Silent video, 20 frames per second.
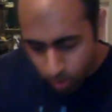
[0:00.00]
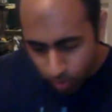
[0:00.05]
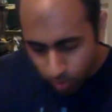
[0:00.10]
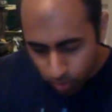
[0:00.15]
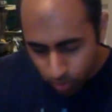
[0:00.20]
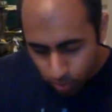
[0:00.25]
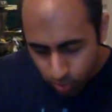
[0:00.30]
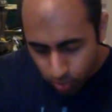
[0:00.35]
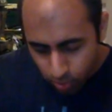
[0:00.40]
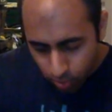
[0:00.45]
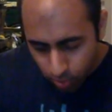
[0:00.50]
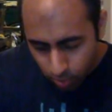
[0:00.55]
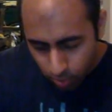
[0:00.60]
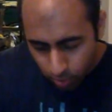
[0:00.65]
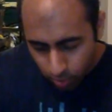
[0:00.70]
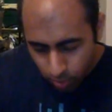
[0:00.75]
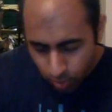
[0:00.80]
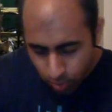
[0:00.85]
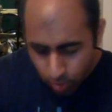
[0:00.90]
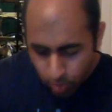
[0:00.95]

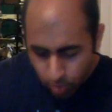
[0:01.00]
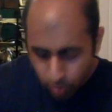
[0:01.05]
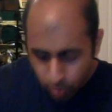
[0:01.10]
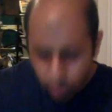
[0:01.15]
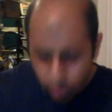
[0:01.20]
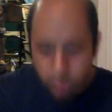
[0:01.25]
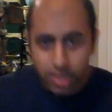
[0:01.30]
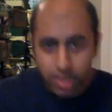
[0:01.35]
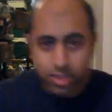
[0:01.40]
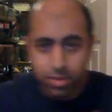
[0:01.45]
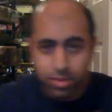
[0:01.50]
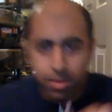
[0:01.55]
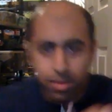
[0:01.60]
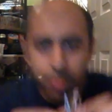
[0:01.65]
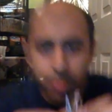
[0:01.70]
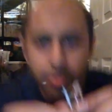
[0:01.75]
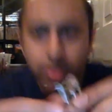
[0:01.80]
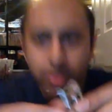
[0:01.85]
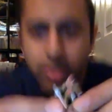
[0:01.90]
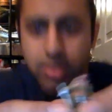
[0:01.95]
Ooh, do you guys
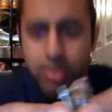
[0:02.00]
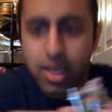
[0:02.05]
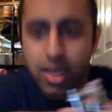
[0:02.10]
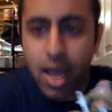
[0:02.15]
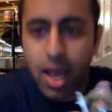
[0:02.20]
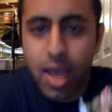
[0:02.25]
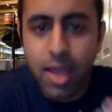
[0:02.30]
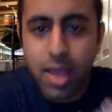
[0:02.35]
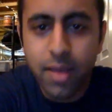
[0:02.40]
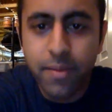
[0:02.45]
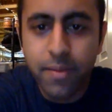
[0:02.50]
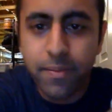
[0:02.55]
remember this guy?